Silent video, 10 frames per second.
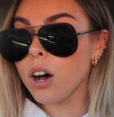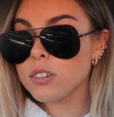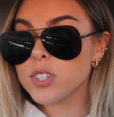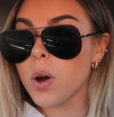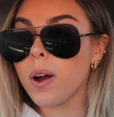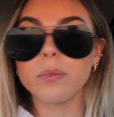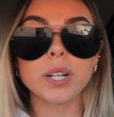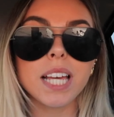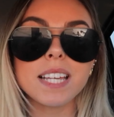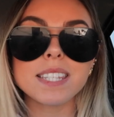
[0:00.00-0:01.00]
Also, I
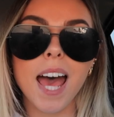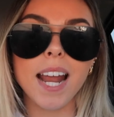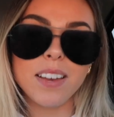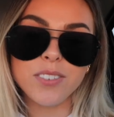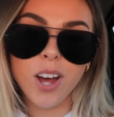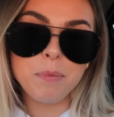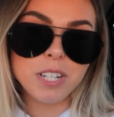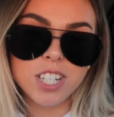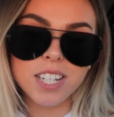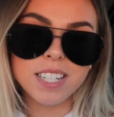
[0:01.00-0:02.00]
realized that I have not
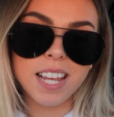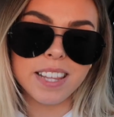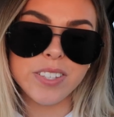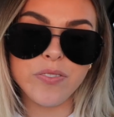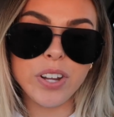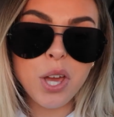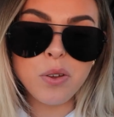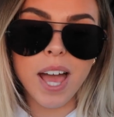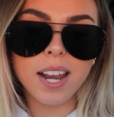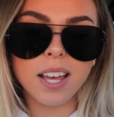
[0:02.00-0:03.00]
mentioned in this video
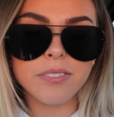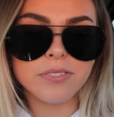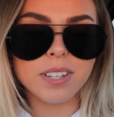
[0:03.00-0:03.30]
yet of